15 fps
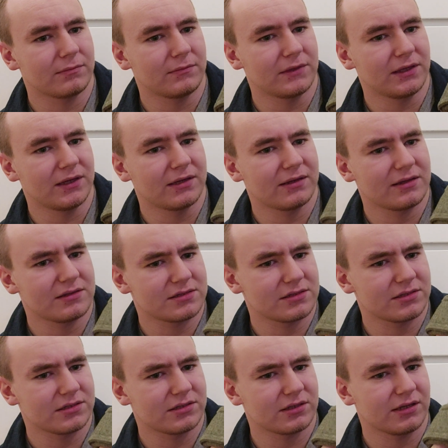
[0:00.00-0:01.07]
Yeah,
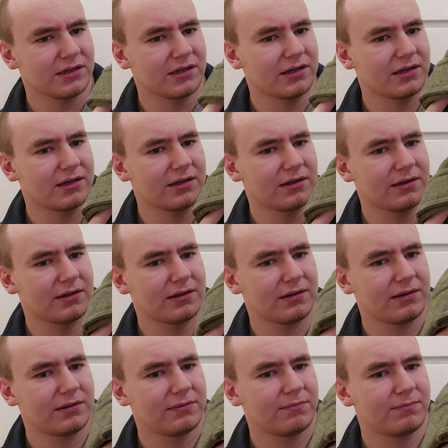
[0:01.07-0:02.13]
that's
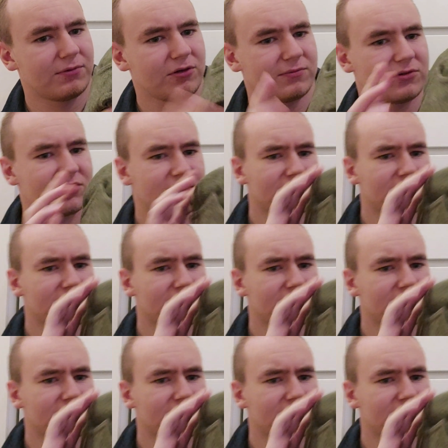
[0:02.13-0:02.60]
pretty much